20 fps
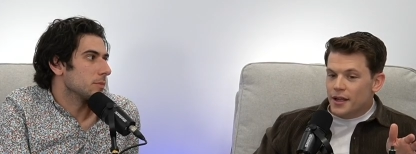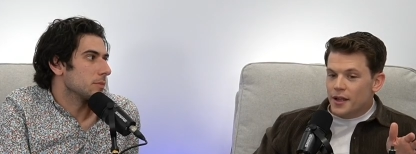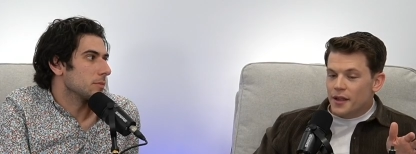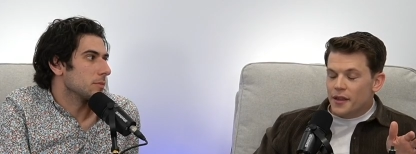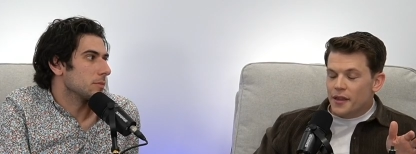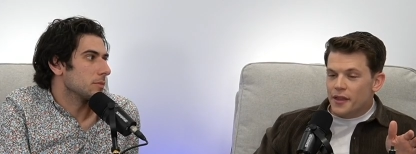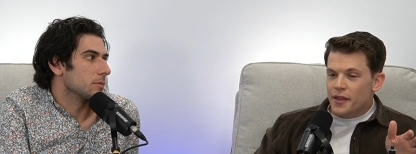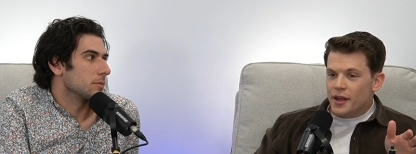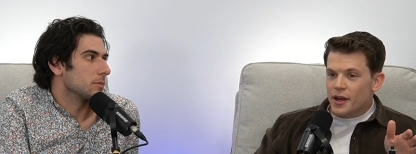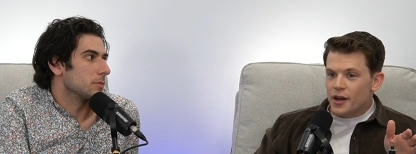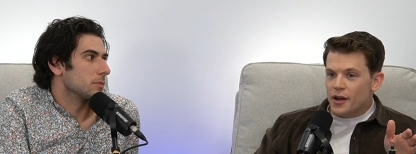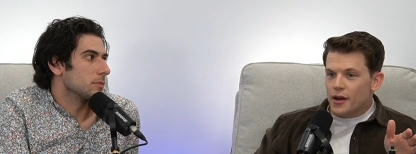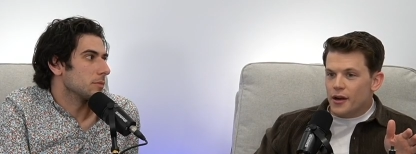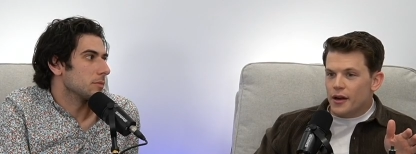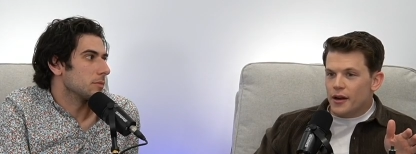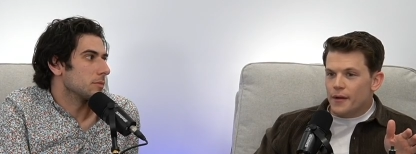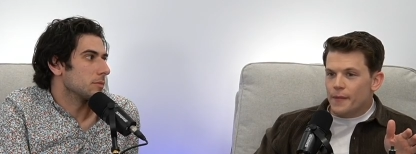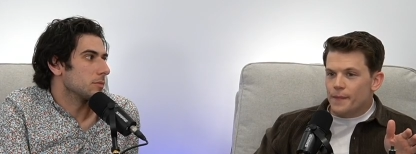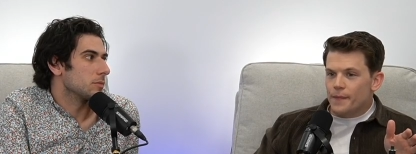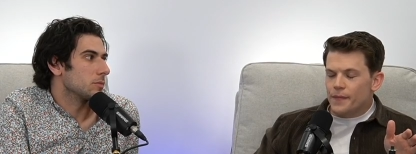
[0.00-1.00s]

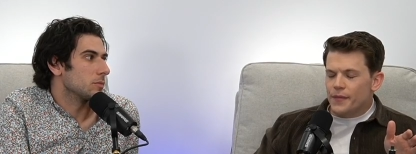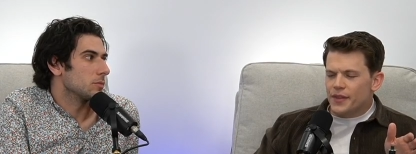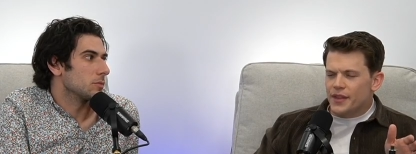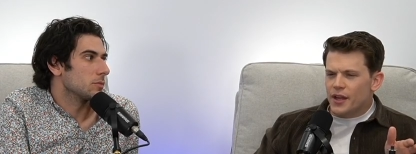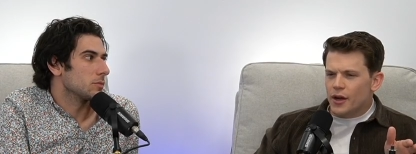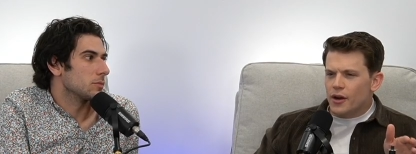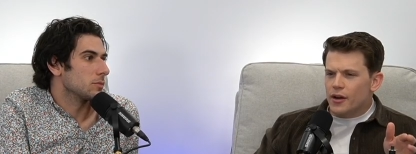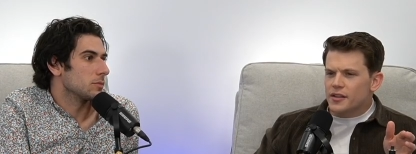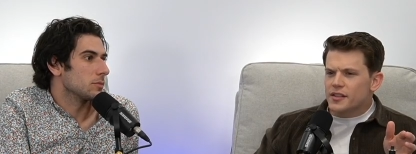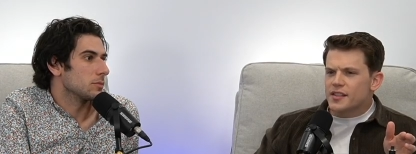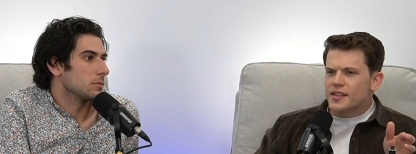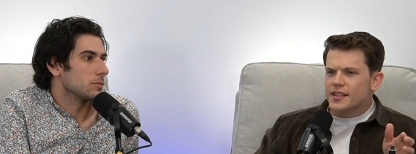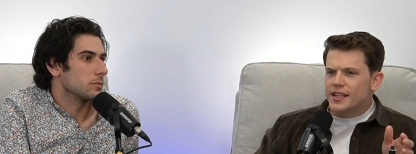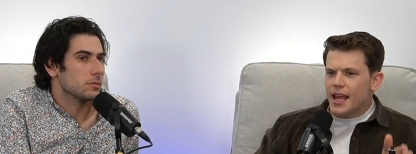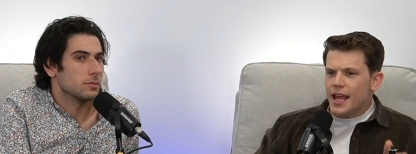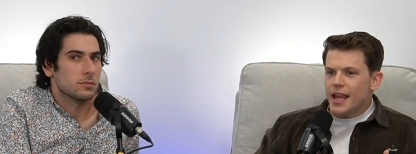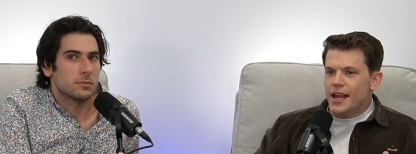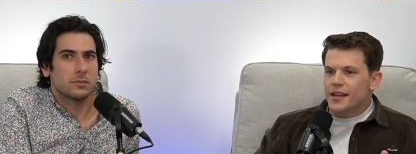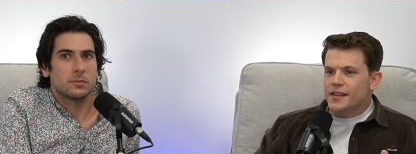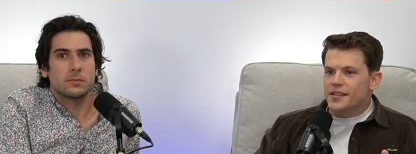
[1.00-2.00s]
Speaker 1: there there are
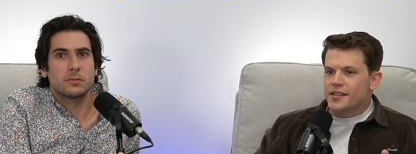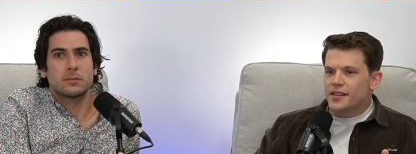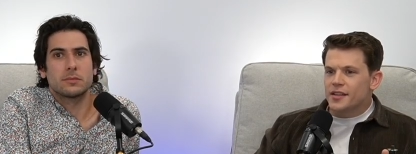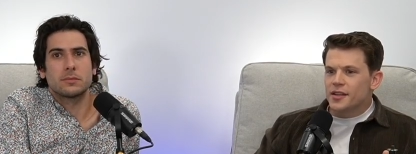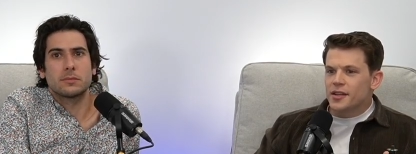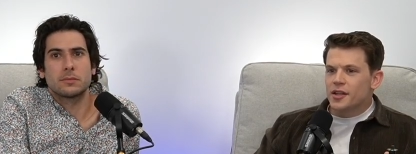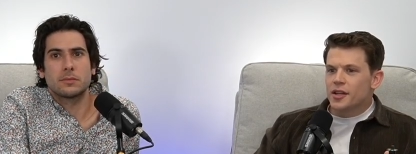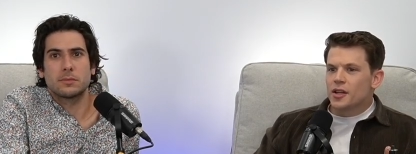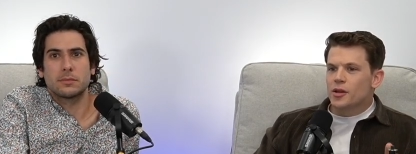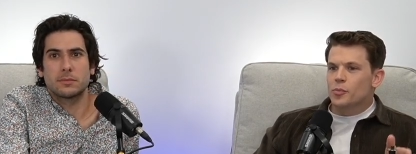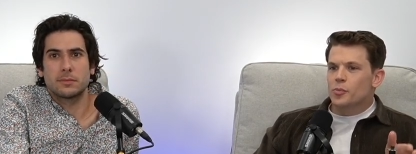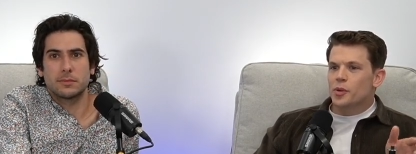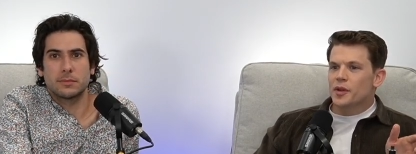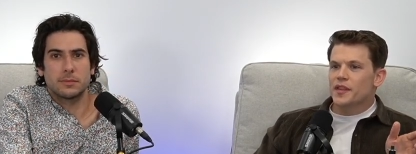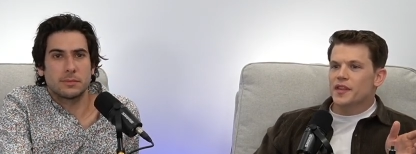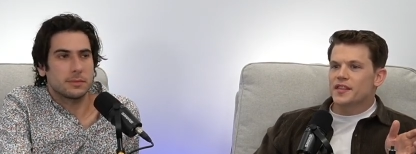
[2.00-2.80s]
stakes but the